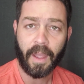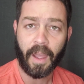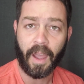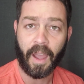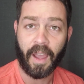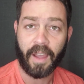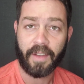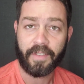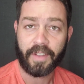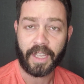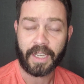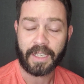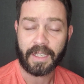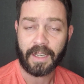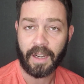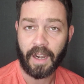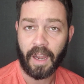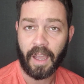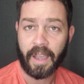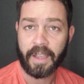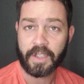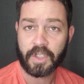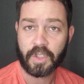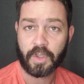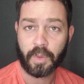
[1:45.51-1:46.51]
I've had
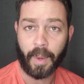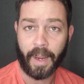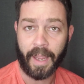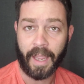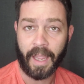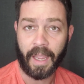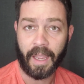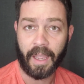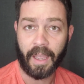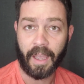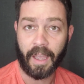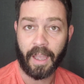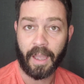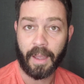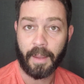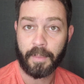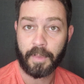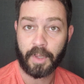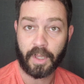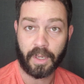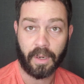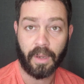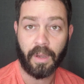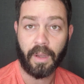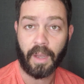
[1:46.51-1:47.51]
clients where,
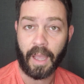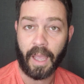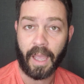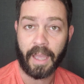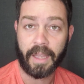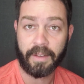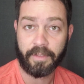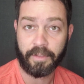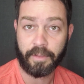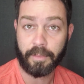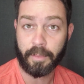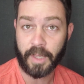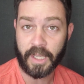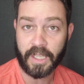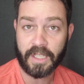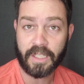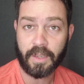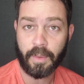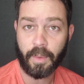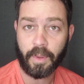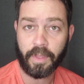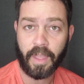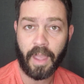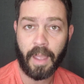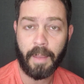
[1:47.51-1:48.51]
I have a
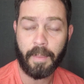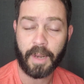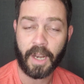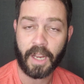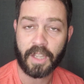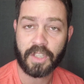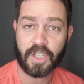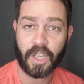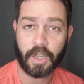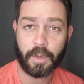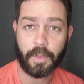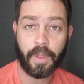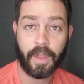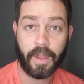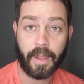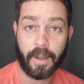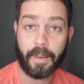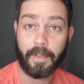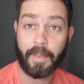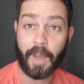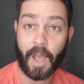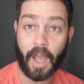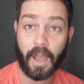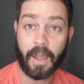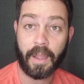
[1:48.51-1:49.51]
meeting with them and I chat with them
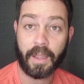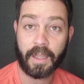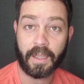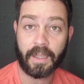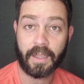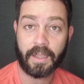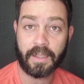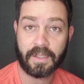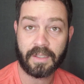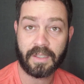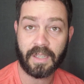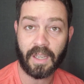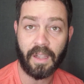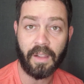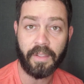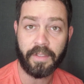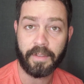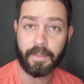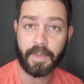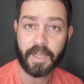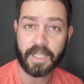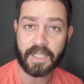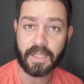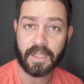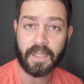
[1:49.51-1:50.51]
and I tell
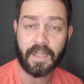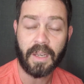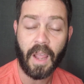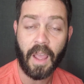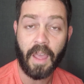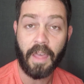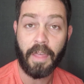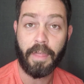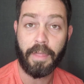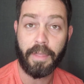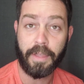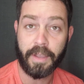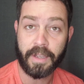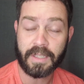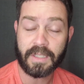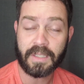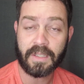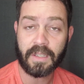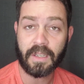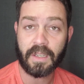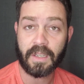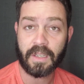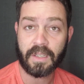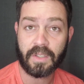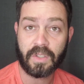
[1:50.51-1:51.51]
them, listen, this
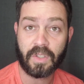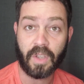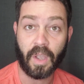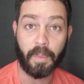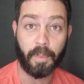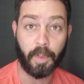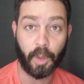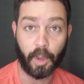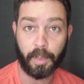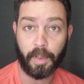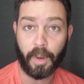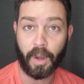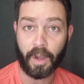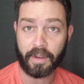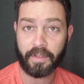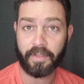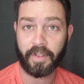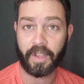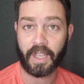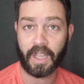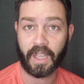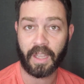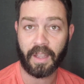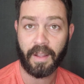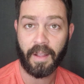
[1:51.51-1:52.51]
is a ballpark
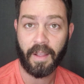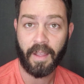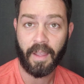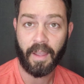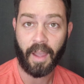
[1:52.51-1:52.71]
figure.